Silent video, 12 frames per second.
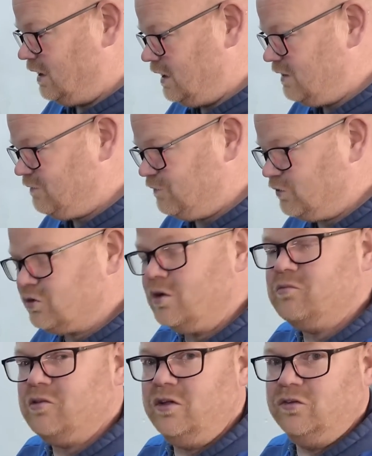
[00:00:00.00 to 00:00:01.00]
if for
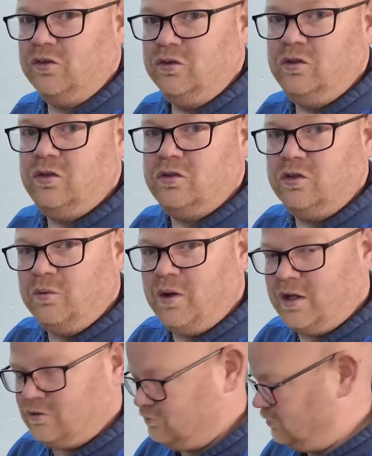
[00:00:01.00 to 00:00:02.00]
some reason you
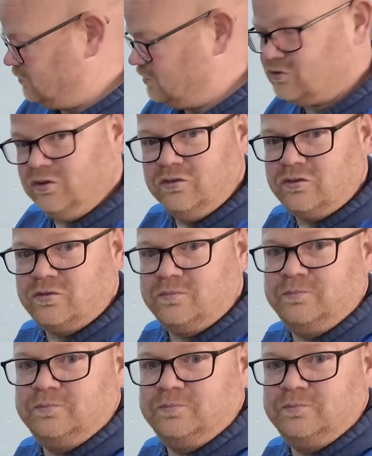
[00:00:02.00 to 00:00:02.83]
add resistance